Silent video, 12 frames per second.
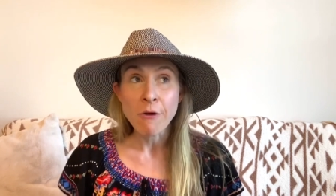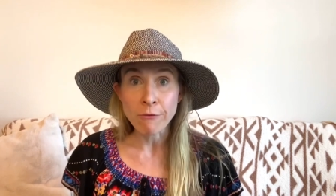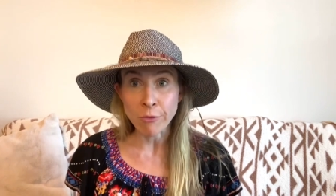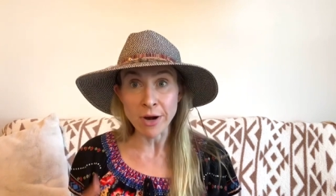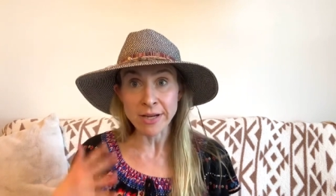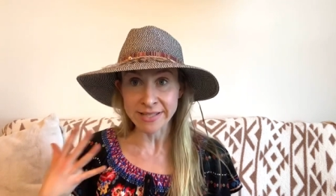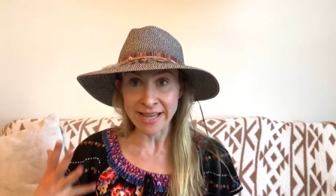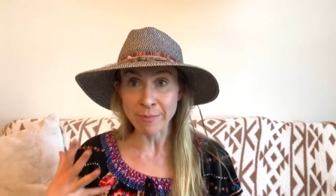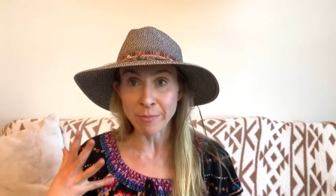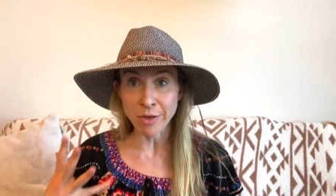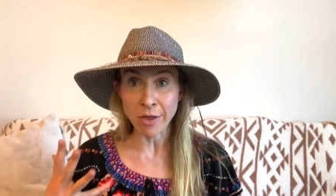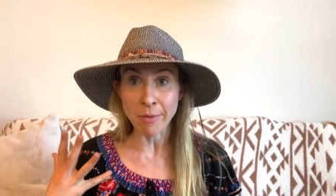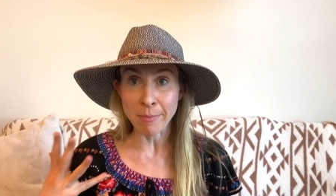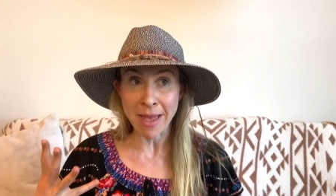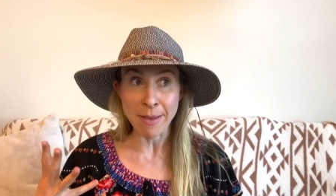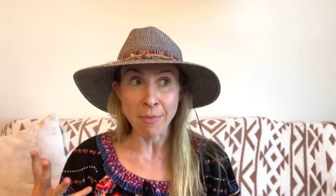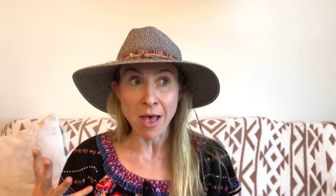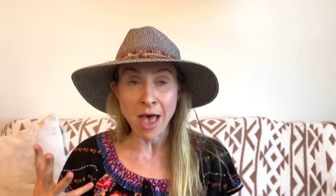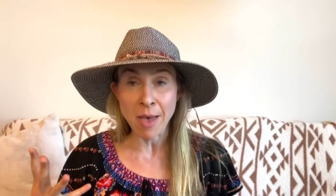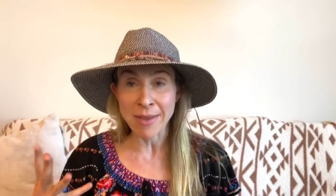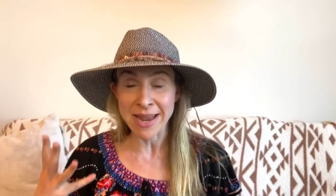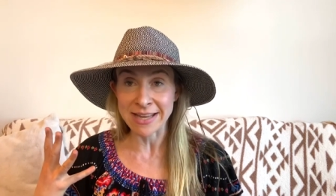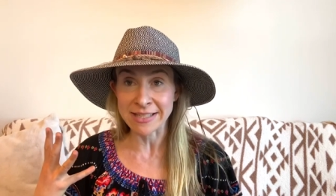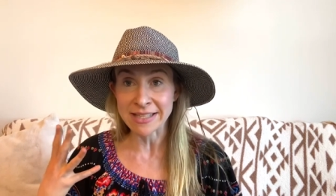for example, my mom
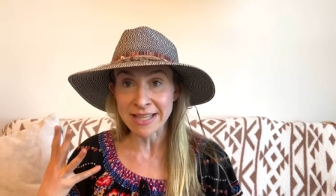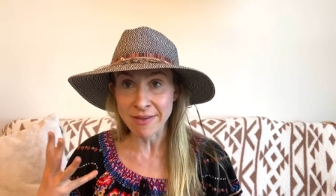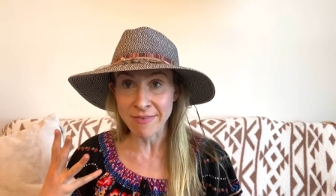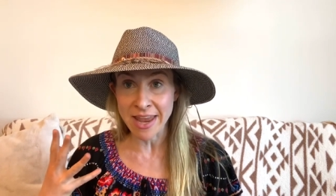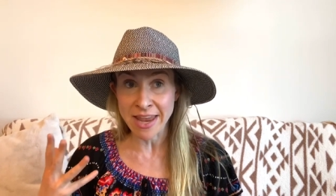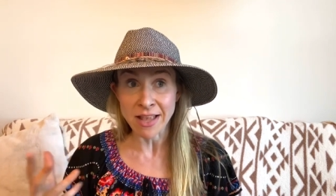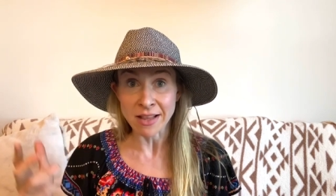is leaving